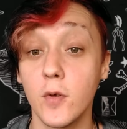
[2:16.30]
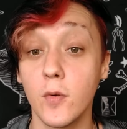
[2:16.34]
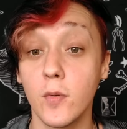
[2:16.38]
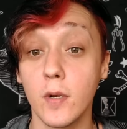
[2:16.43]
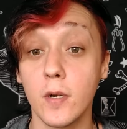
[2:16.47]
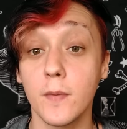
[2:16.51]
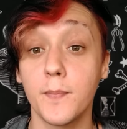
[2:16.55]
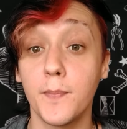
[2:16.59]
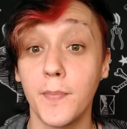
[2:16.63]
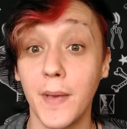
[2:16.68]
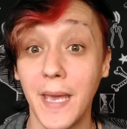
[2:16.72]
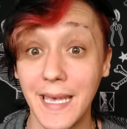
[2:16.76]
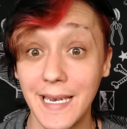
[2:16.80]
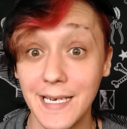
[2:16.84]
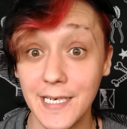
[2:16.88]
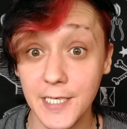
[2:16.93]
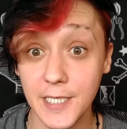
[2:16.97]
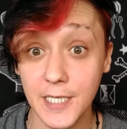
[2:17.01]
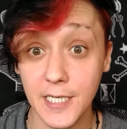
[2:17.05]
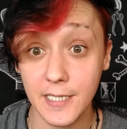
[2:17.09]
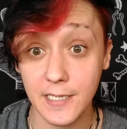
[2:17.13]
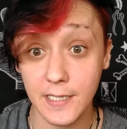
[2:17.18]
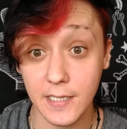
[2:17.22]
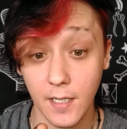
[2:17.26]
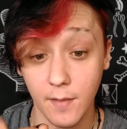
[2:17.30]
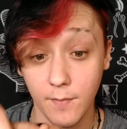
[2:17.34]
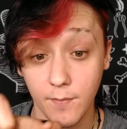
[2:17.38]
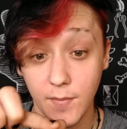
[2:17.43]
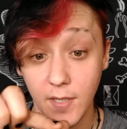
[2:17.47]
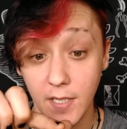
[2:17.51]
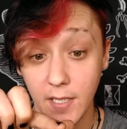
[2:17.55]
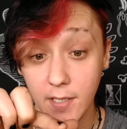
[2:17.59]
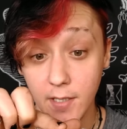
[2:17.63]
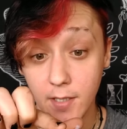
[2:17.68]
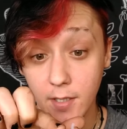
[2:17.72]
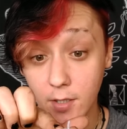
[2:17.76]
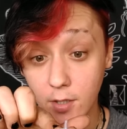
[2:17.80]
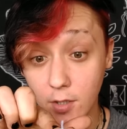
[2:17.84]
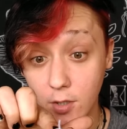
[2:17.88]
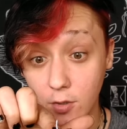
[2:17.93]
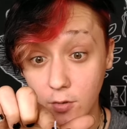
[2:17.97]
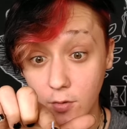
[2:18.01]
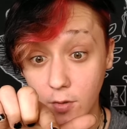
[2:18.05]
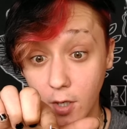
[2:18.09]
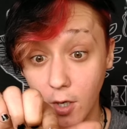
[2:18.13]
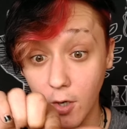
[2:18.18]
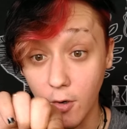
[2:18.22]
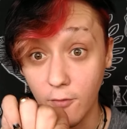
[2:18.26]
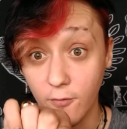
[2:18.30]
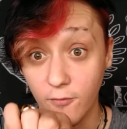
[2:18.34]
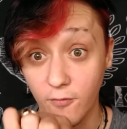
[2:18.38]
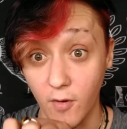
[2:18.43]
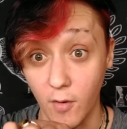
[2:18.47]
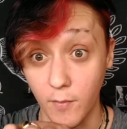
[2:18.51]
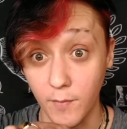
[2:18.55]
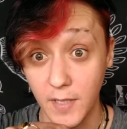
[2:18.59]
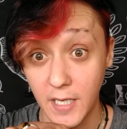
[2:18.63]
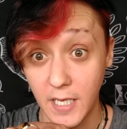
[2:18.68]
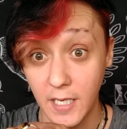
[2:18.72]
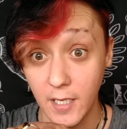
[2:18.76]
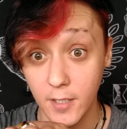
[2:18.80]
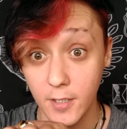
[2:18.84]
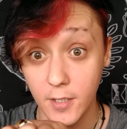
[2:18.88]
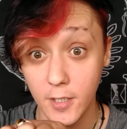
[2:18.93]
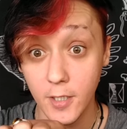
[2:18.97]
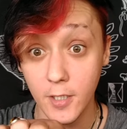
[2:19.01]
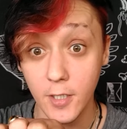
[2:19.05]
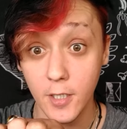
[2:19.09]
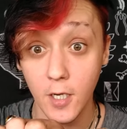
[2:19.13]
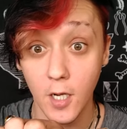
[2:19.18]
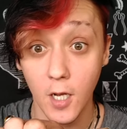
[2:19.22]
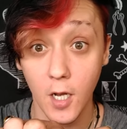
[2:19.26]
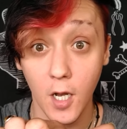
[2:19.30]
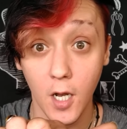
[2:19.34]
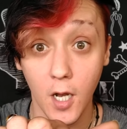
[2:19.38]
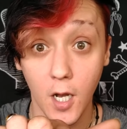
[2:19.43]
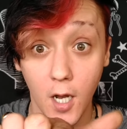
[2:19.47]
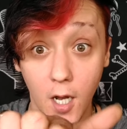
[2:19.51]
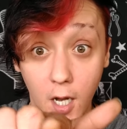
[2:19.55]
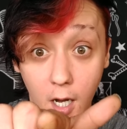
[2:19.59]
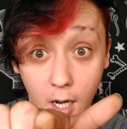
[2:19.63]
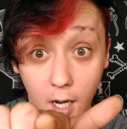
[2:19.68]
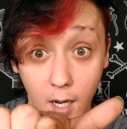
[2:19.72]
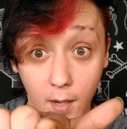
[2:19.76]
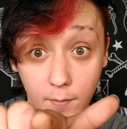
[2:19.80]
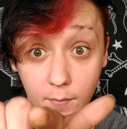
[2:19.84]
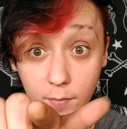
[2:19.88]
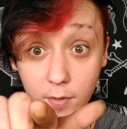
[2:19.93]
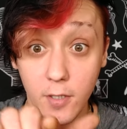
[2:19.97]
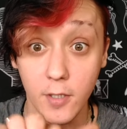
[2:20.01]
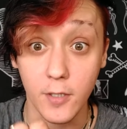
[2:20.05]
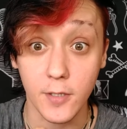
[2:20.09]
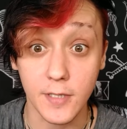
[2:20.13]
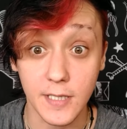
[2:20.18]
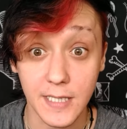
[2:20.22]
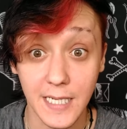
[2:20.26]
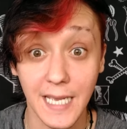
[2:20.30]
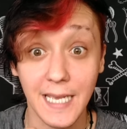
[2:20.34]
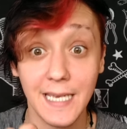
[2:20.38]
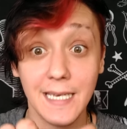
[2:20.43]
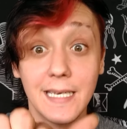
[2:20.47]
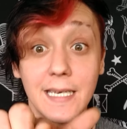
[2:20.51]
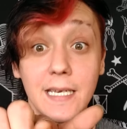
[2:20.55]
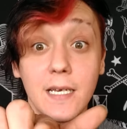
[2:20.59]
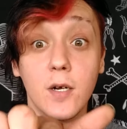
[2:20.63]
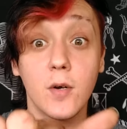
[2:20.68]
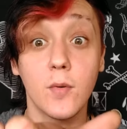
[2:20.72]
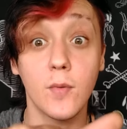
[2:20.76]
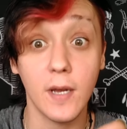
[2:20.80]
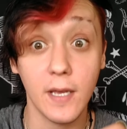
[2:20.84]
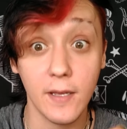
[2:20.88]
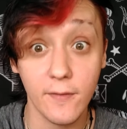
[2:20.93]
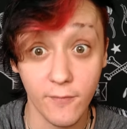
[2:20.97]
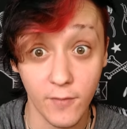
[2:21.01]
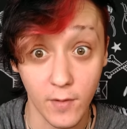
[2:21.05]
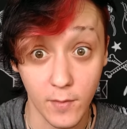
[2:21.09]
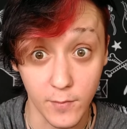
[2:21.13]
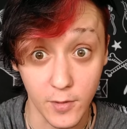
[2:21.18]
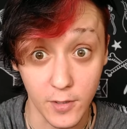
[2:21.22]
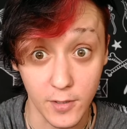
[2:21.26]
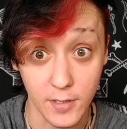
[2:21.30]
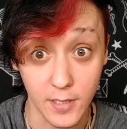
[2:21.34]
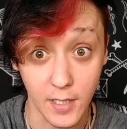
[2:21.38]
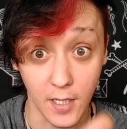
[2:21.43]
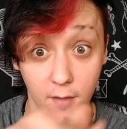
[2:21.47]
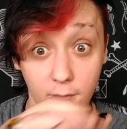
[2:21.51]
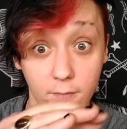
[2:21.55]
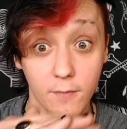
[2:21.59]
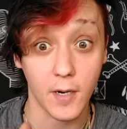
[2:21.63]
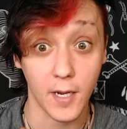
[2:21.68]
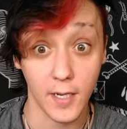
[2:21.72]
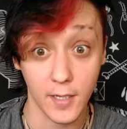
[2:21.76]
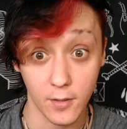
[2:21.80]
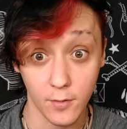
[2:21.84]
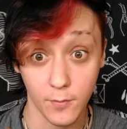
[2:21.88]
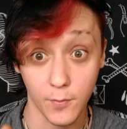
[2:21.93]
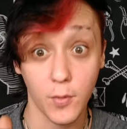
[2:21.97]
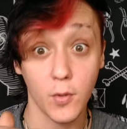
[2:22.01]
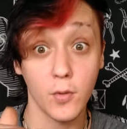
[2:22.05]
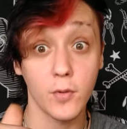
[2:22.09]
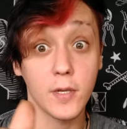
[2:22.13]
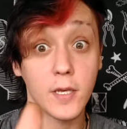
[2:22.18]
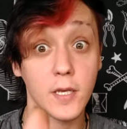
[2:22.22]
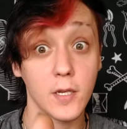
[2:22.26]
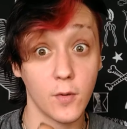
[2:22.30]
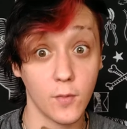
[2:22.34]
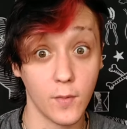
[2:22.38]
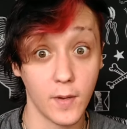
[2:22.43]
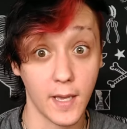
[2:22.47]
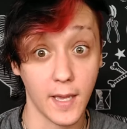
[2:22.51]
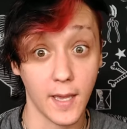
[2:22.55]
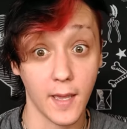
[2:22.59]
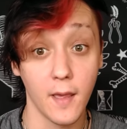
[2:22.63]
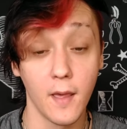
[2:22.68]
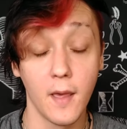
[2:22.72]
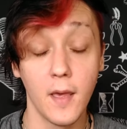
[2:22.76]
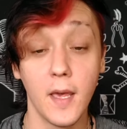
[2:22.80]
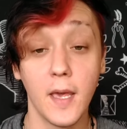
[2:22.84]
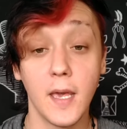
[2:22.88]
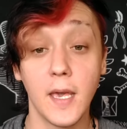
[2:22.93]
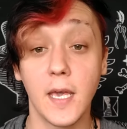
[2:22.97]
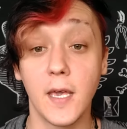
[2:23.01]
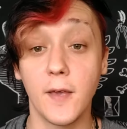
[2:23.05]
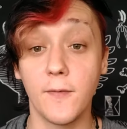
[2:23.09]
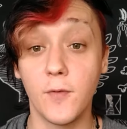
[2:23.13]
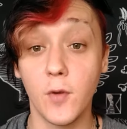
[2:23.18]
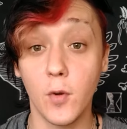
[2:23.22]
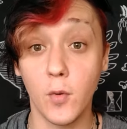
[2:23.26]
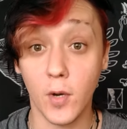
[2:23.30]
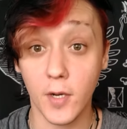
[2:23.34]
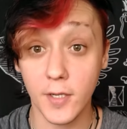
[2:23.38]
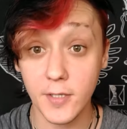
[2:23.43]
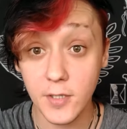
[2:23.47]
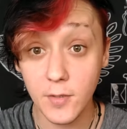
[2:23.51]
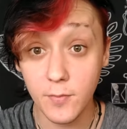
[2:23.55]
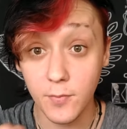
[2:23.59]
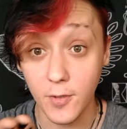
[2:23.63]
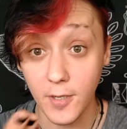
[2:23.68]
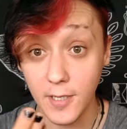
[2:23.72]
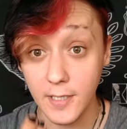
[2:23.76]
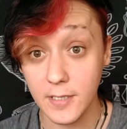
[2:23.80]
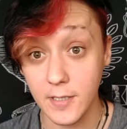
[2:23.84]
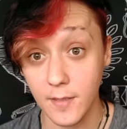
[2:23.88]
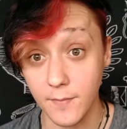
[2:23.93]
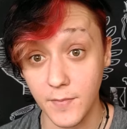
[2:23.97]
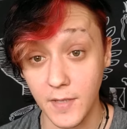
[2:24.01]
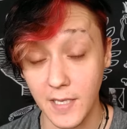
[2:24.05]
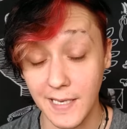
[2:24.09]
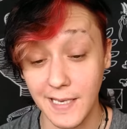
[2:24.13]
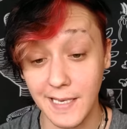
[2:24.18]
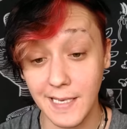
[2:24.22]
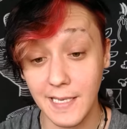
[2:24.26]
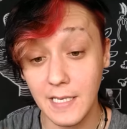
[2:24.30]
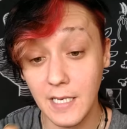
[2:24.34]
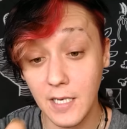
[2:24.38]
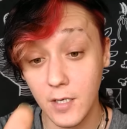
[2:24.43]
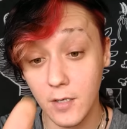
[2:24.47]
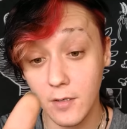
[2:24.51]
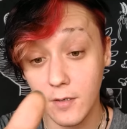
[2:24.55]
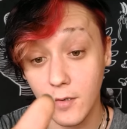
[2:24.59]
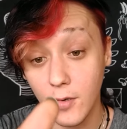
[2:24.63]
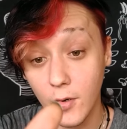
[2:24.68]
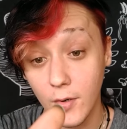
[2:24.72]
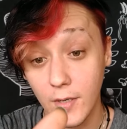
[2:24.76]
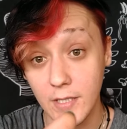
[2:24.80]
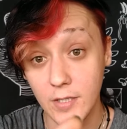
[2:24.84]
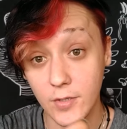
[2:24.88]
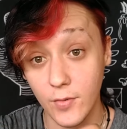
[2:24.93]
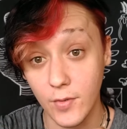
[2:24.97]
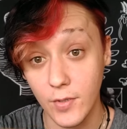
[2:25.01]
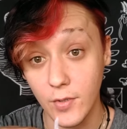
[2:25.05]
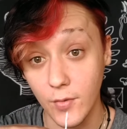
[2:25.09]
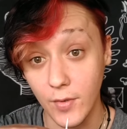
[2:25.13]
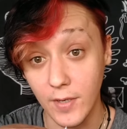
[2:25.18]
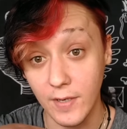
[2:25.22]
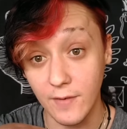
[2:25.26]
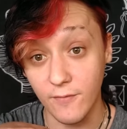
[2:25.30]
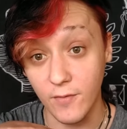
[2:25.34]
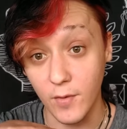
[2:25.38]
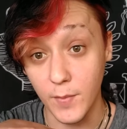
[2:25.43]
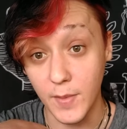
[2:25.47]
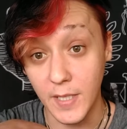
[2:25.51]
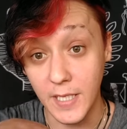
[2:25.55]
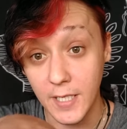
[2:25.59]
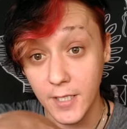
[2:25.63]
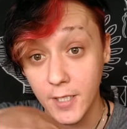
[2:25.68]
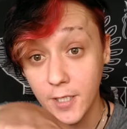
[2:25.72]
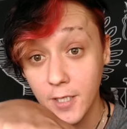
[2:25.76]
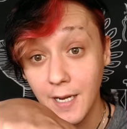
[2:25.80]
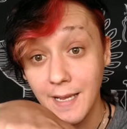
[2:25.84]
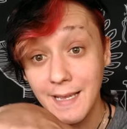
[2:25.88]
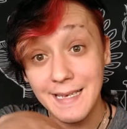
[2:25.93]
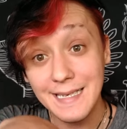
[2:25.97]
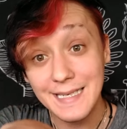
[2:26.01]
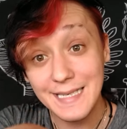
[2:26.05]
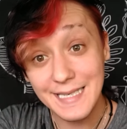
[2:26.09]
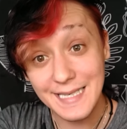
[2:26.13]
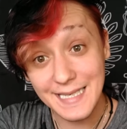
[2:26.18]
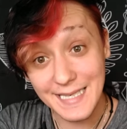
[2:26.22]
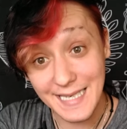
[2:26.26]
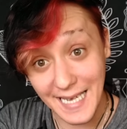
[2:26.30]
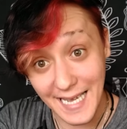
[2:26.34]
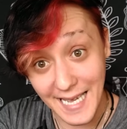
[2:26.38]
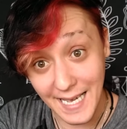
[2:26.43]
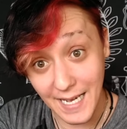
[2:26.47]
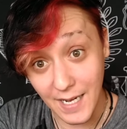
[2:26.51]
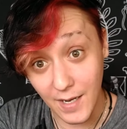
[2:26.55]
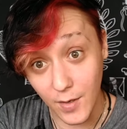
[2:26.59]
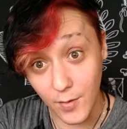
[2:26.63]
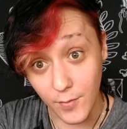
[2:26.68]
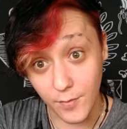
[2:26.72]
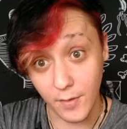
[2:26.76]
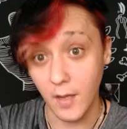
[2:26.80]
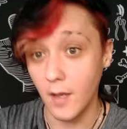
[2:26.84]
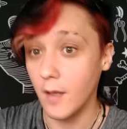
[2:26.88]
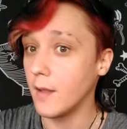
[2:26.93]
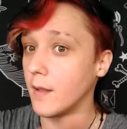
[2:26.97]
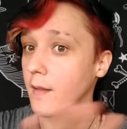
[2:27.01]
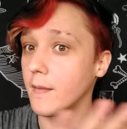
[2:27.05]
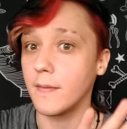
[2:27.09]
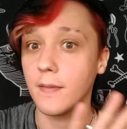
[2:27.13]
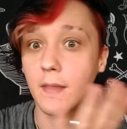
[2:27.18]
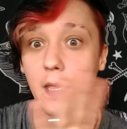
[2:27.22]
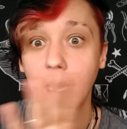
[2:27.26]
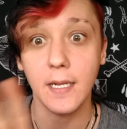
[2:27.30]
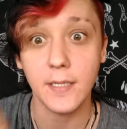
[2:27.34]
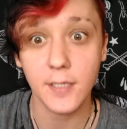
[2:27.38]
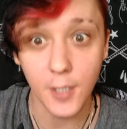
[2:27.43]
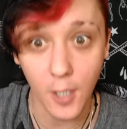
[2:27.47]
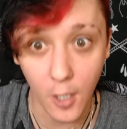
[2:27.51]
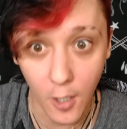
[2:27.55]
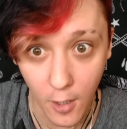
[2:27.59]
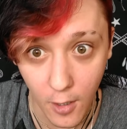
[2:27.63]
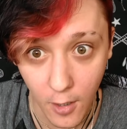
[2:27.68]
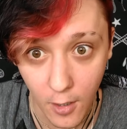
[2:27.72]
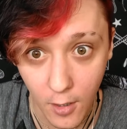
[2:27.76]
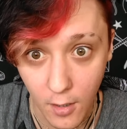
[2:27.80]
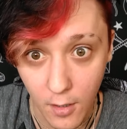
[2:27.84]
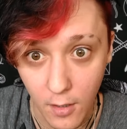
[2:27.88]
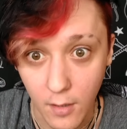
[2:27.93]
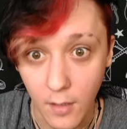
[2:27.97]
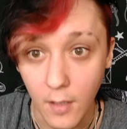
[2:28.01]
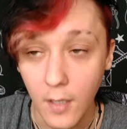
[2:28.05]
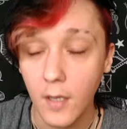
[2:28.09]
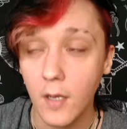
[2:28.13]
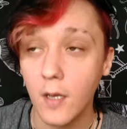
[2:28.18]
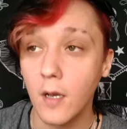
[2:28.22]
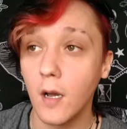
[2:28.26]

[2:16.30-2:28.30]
you were banishing something, you go from here up. You're taking away from yourself, right? You're pulling it away. If you want to bring something in, you're going to anoint from here down. That's all.